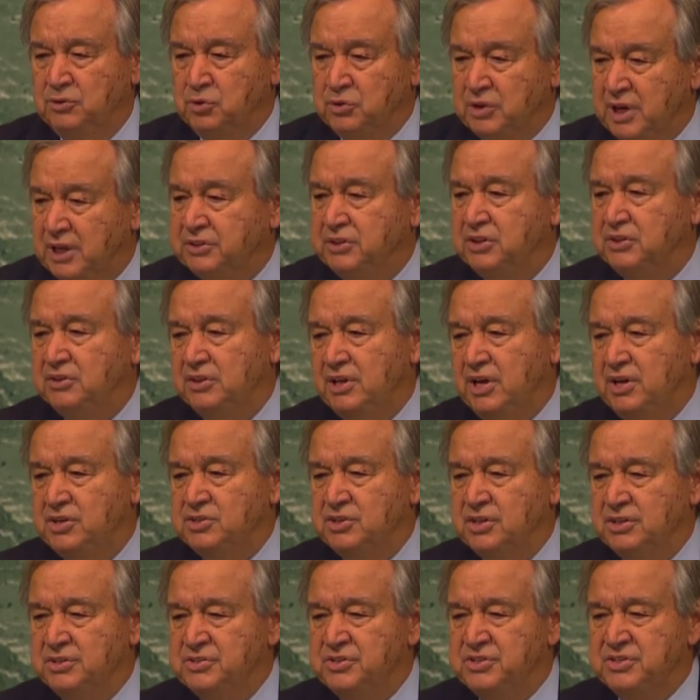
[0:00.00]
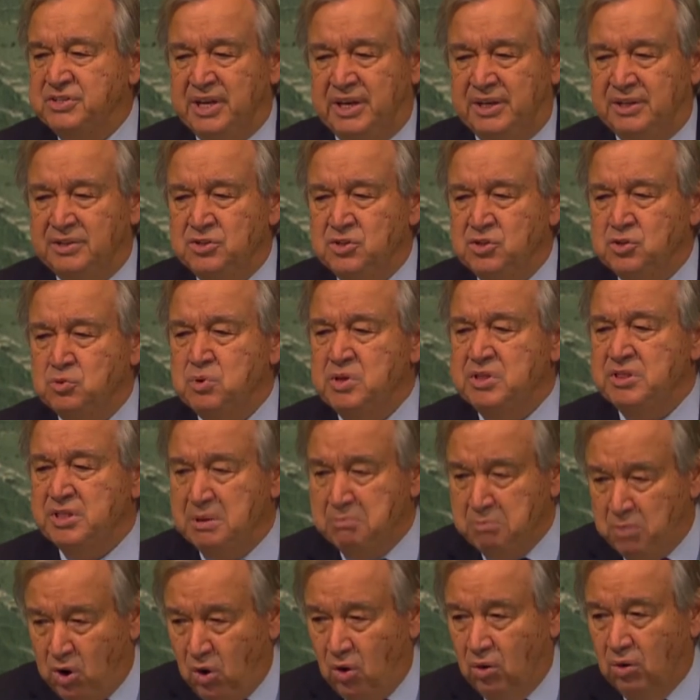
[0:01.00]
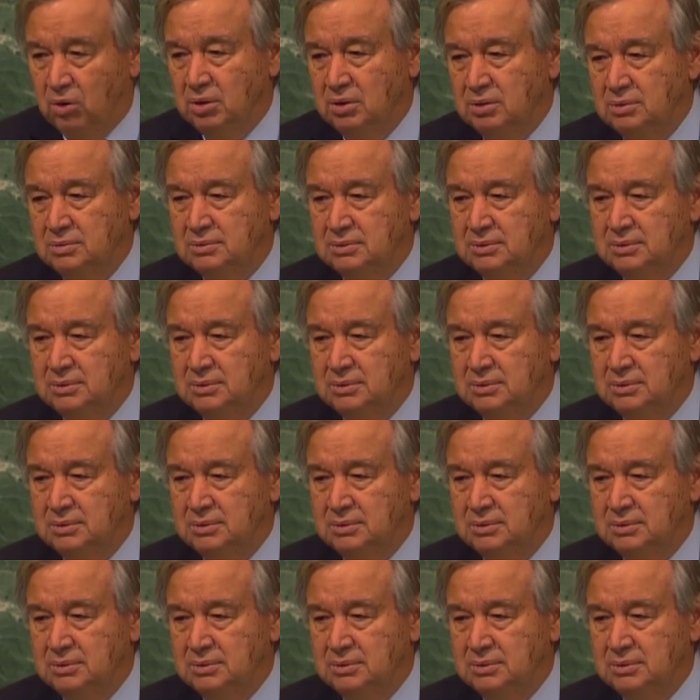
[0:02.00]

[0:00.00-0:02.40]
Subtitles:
The United Nations stands with them all.